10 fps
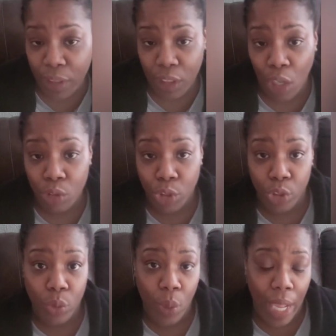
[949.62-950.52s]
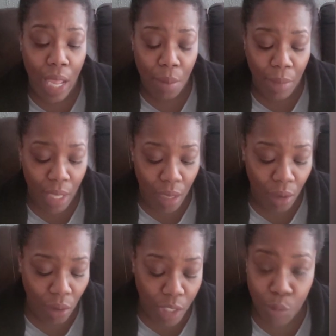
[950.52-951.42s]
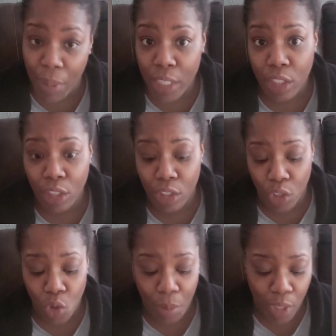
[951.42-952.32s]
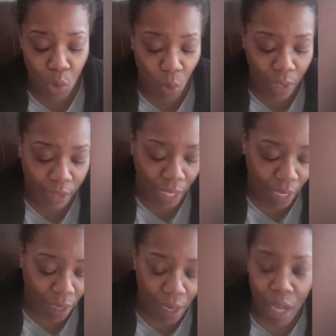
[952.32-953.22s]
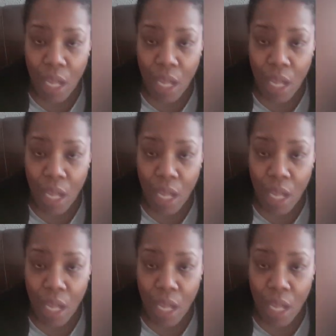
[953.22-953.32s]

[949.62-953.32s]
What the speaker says: to talk to you and Mel, especially you, but you weren't there.